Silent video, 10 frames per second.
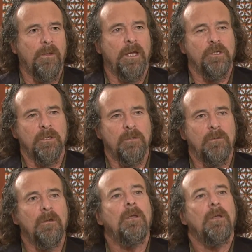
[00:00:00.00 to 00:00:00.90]
that I should
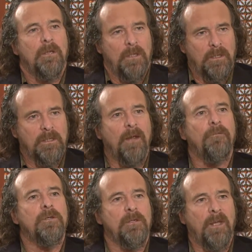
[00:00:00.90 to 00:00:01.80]

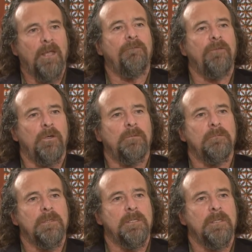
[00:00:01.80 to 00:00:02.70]
endeavor to make
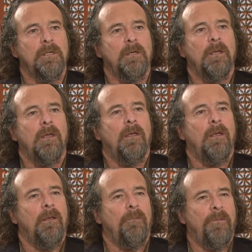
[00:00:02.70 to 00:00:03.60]
films
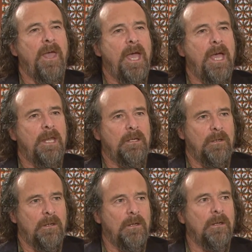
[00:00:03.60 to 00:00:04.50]
that
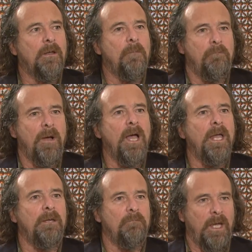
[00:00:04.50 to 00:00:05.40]

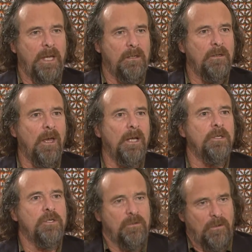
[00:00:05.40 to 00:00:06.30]
combine my
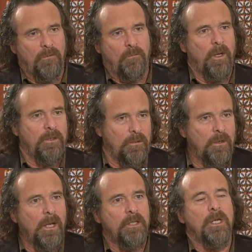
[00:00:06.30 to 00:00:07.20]
knowledge, or what
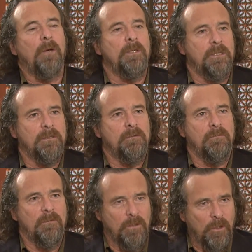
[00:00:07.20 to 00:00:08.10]
knowledge I was
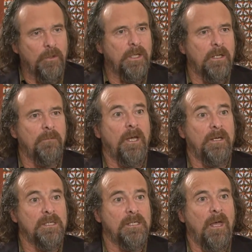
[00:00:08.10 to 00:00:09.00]
learning about
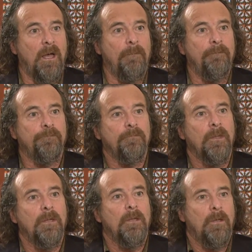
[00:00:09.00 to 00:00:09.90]
Islam,
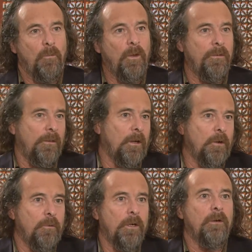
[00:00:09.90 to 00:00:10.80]
with a
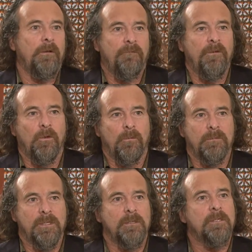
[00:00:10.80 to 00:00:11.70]
career in
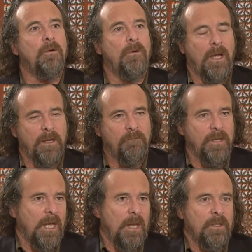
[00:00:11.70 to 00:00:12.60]
films. So I
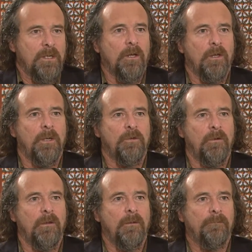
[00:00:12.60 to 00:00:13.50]
became a
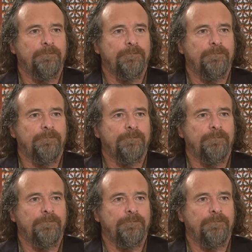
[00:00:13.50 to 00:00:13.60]
documentary